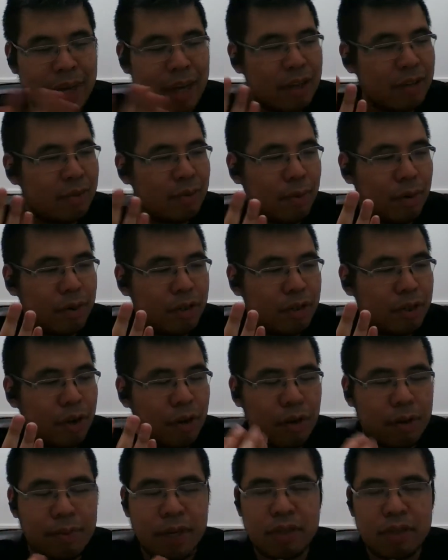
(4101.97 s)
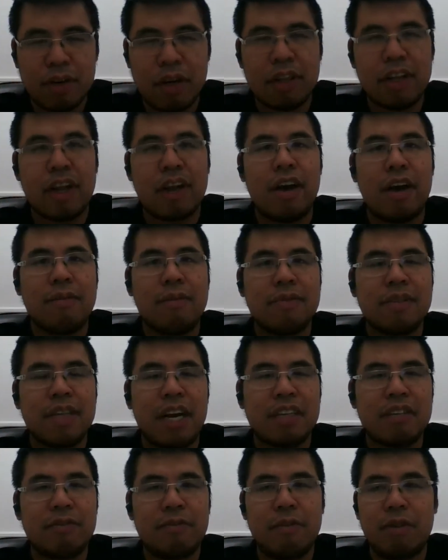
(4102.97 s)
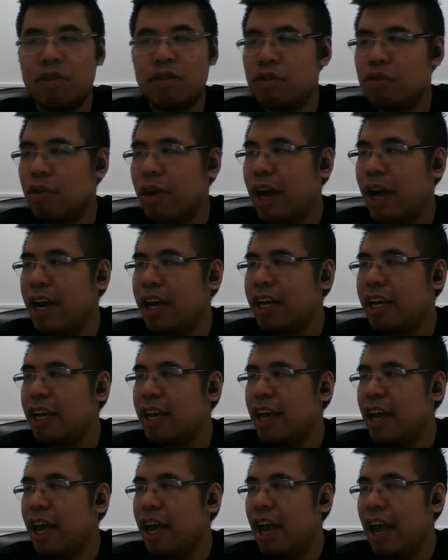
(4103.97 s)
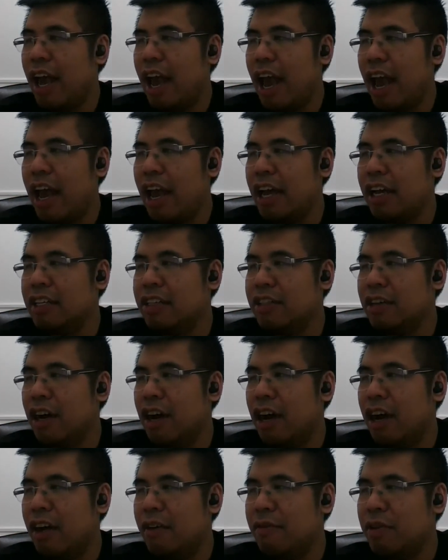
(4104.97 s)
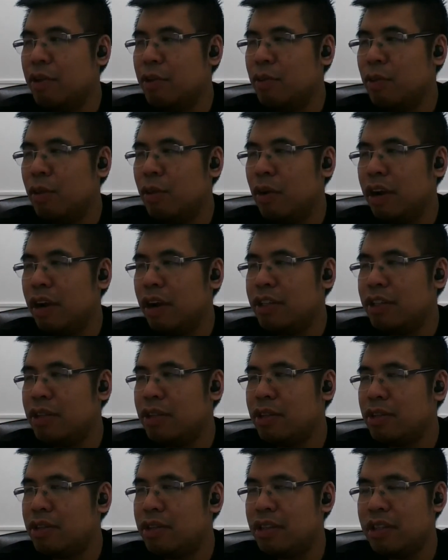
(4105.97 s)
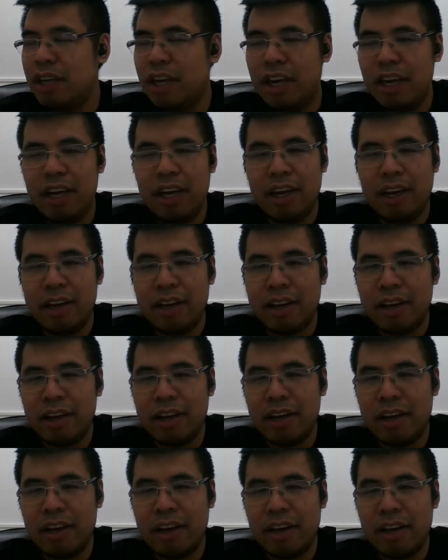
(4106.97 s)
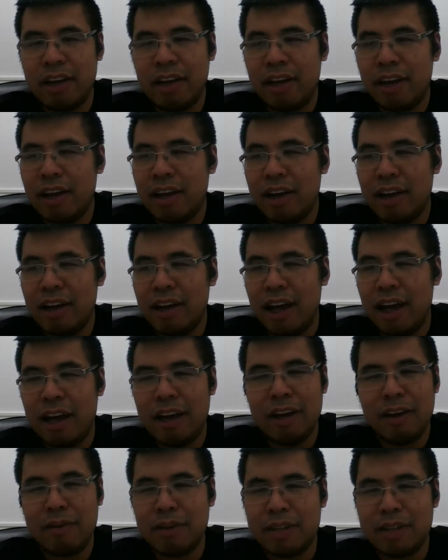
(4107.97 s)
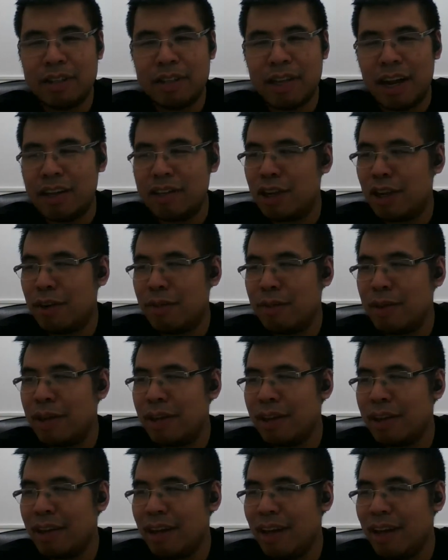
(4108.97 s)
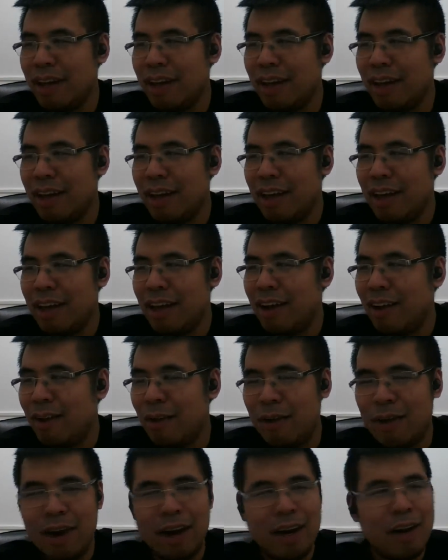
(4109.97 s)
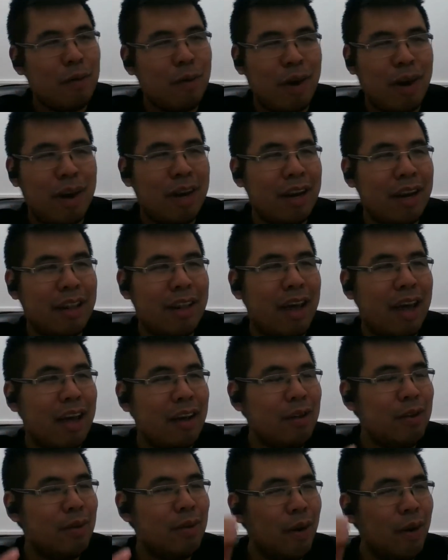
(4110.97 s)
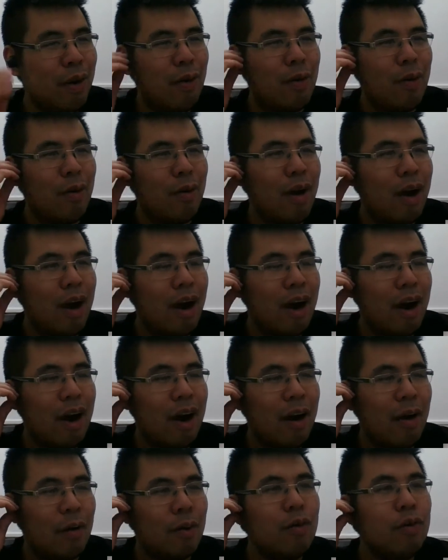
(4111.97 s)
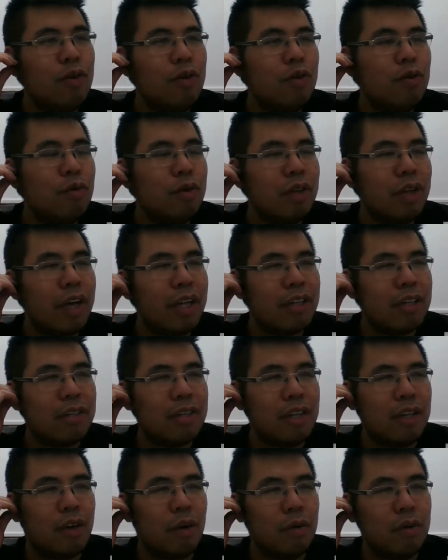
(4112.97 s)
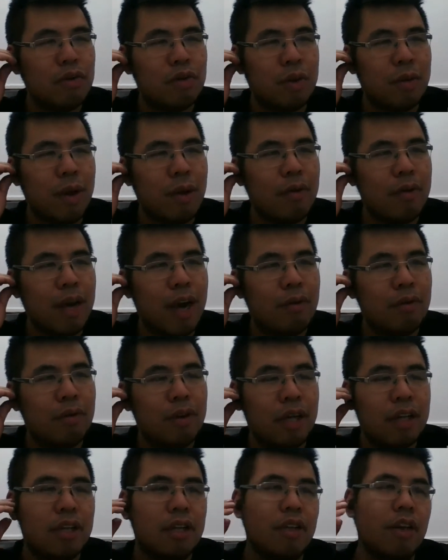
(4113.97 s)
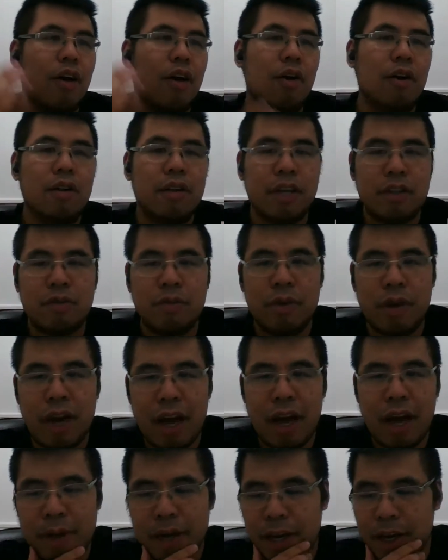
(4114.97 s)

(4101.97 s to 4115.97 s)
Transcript: Support the show at patreon.com/firststrike. And if you want to see any of these gentlemen or anyone that who you would like to see co-stream, I would like to know. Tweet at me.